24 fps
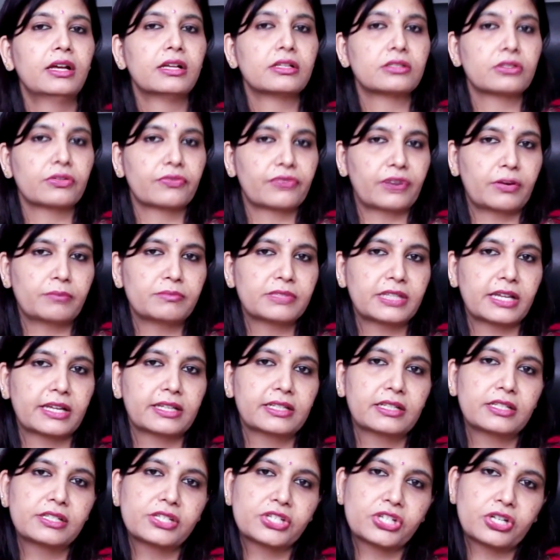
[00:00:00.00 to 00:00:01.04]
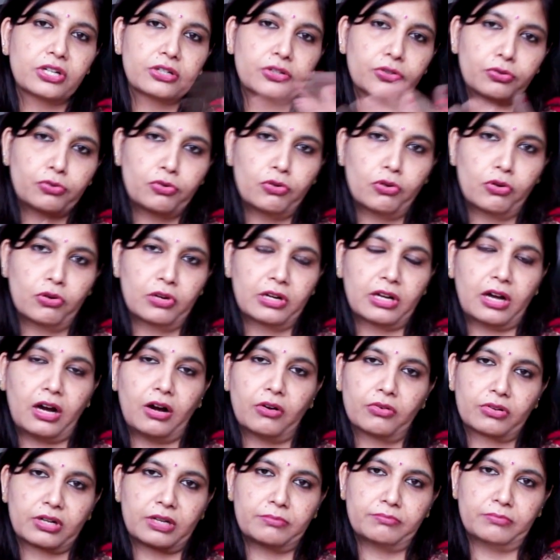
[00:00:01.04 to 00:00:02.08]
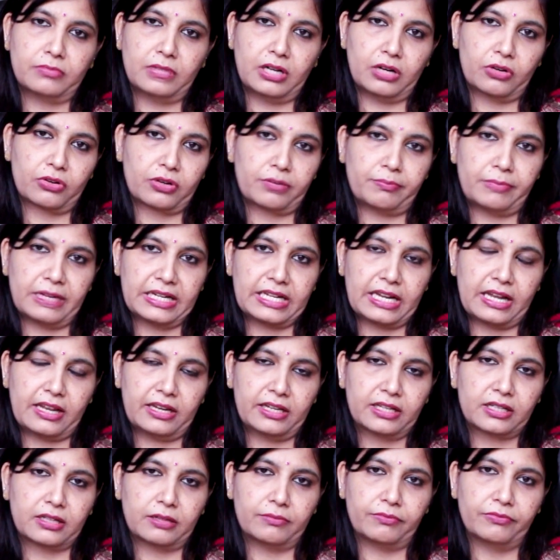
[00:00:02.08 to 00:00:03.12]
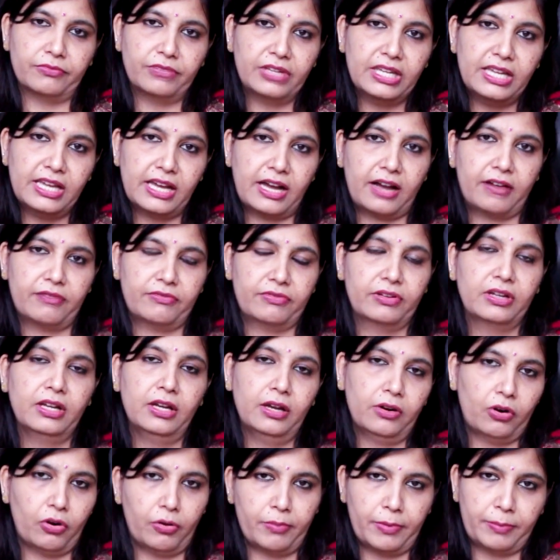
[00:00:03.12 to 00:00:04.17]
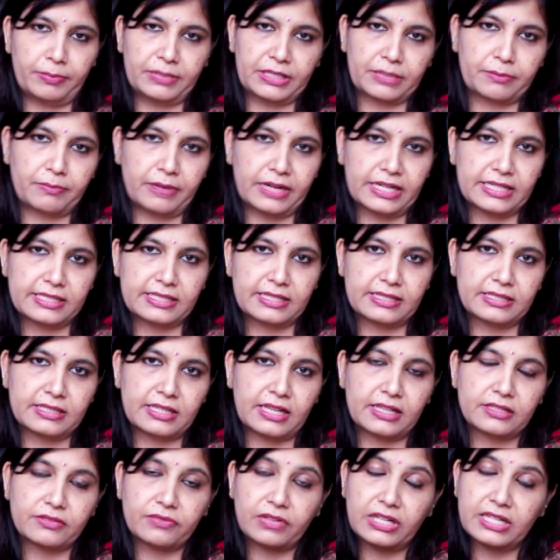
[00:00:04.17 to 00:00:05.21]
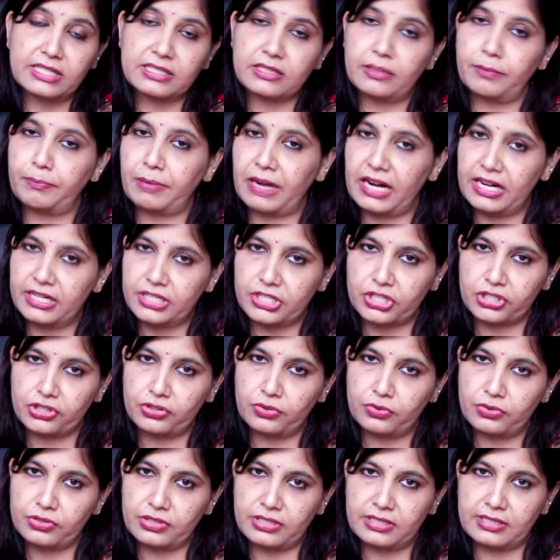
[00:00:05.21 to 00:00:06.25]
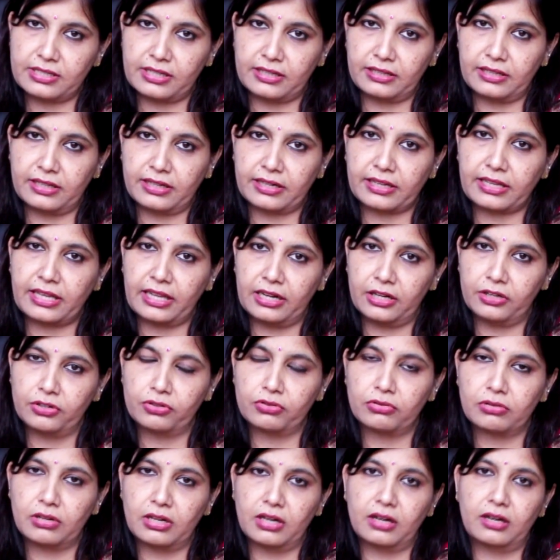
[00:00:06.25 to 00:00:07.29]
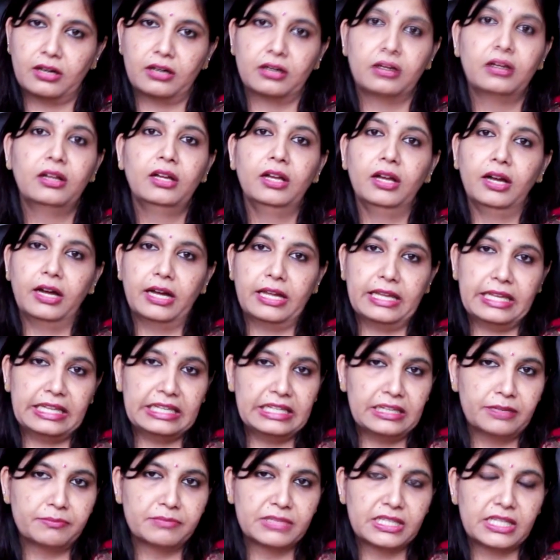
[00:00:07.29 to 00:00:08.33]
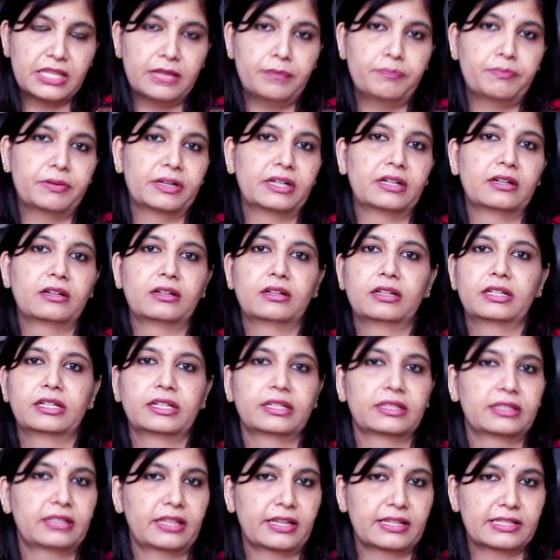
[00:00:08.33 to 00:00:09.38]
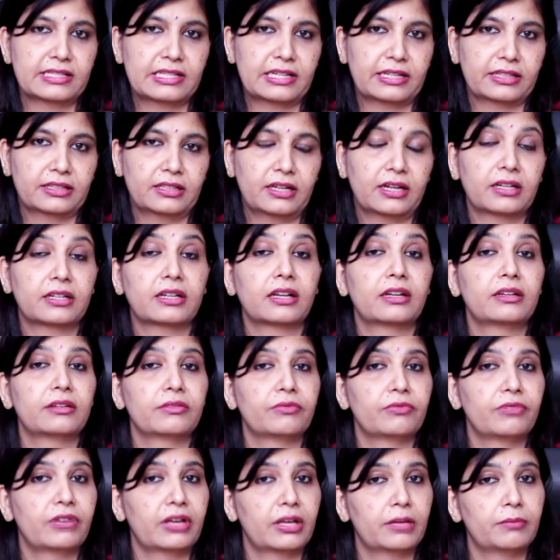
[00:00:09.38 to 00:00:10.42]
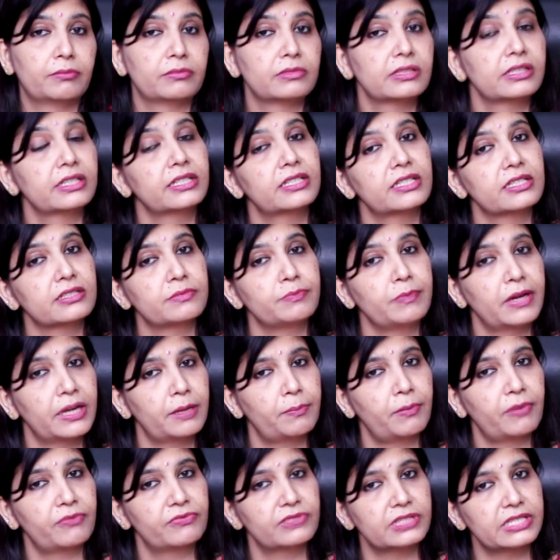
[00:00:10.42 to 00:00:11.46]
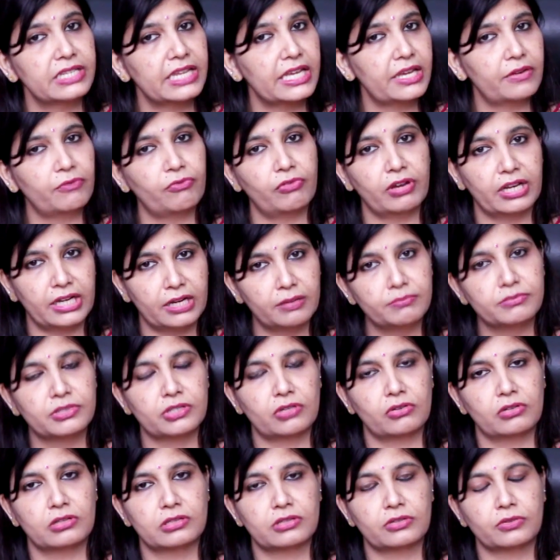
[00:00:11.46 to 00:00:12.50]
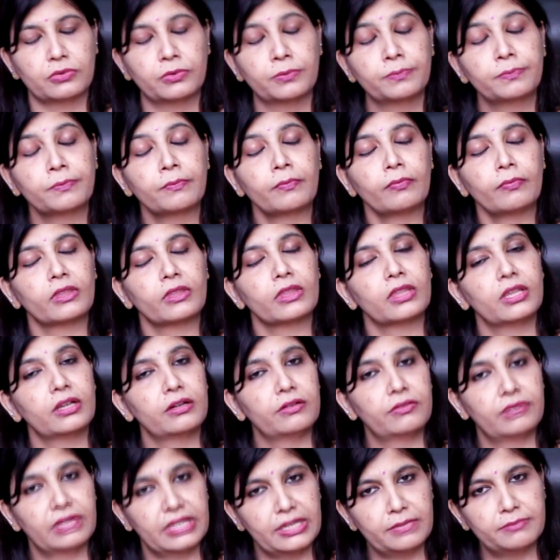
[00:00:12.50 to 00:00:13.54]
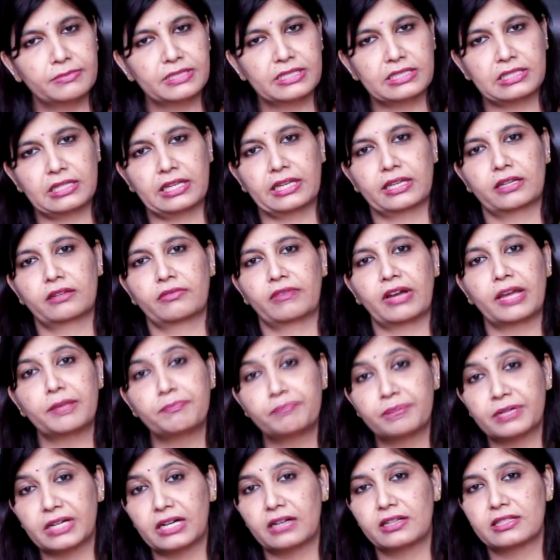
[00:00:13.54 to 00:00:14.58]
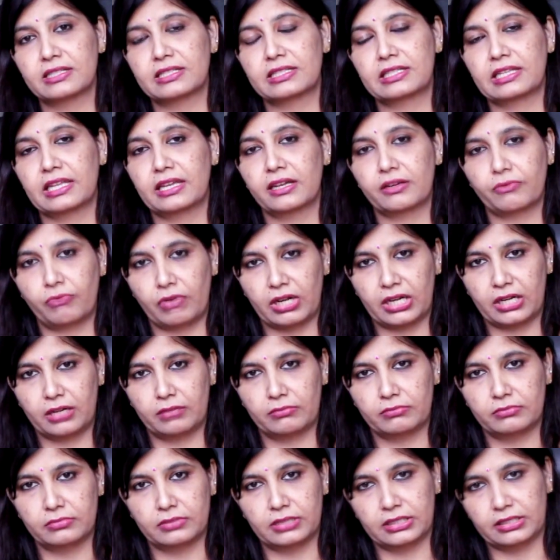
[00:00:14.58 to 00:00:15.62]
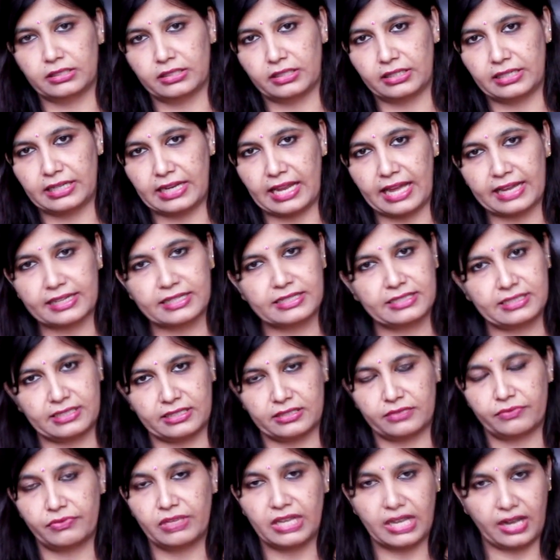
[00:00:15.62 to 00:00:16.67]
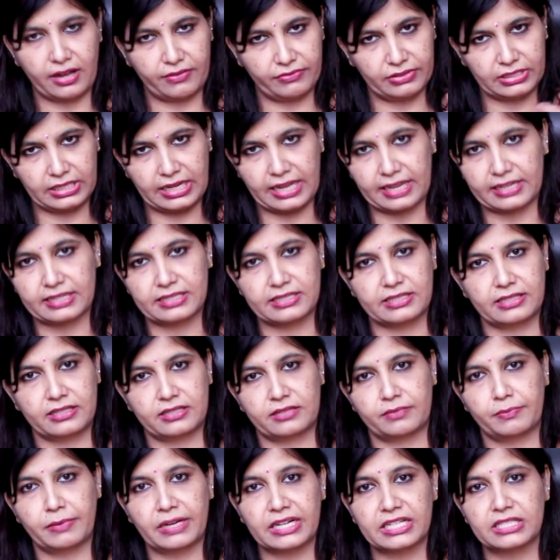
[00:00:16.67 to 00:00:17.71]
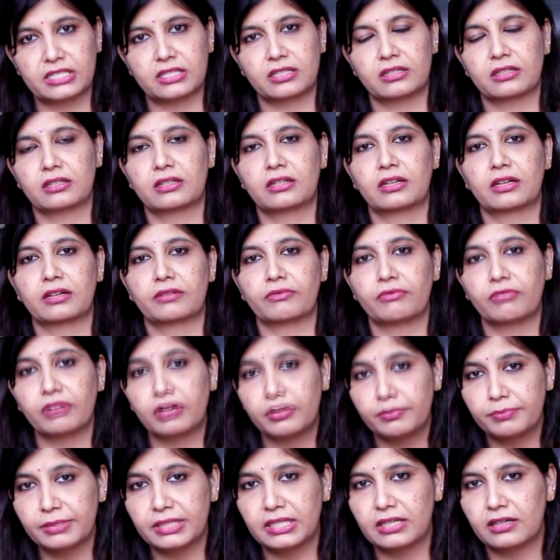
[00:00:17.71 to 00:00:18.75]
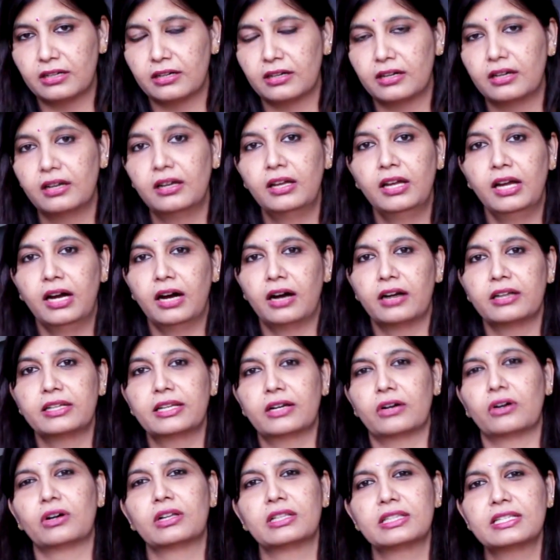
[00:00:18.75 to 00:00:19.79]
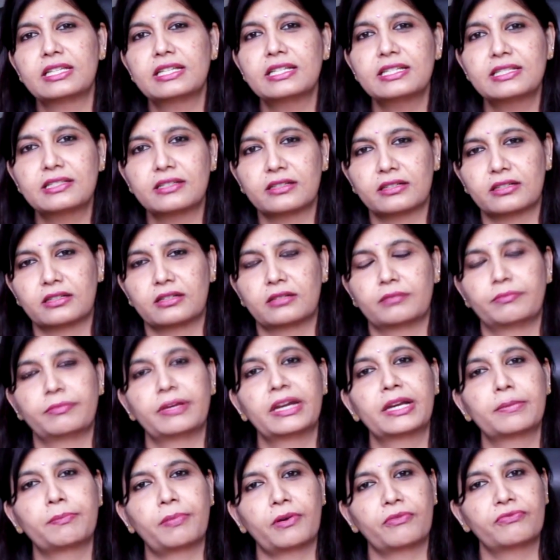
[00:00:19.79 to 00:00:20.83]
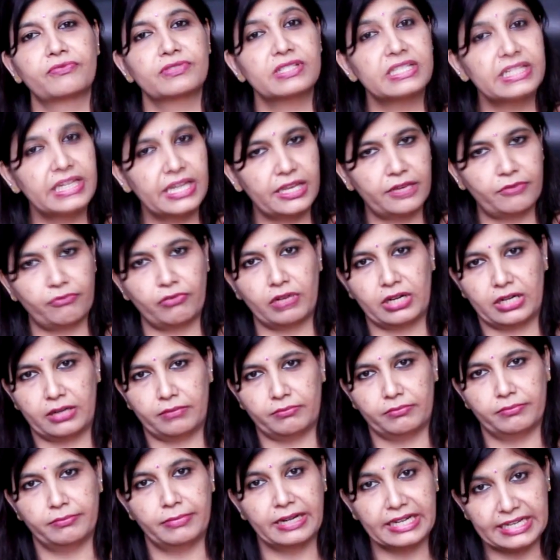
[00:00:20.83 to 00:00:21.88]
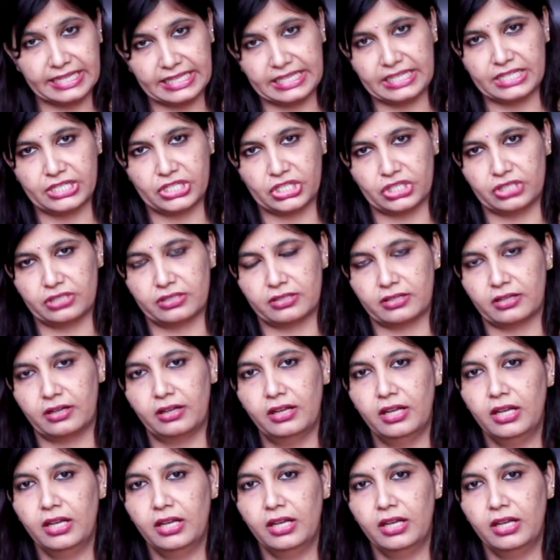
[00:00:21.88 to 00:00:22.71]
So, from silicea to gold, aurum, aurum metallicum, we have homeopathic medicines as well as the plant resources are there, calendula, uh, Allium cepa and things like that and uh, it is made up of snake venoms also the venoms like vipera snake venom and then lachesis. We have a lachesis medicine and verbena and all these are made up of snake venom medications.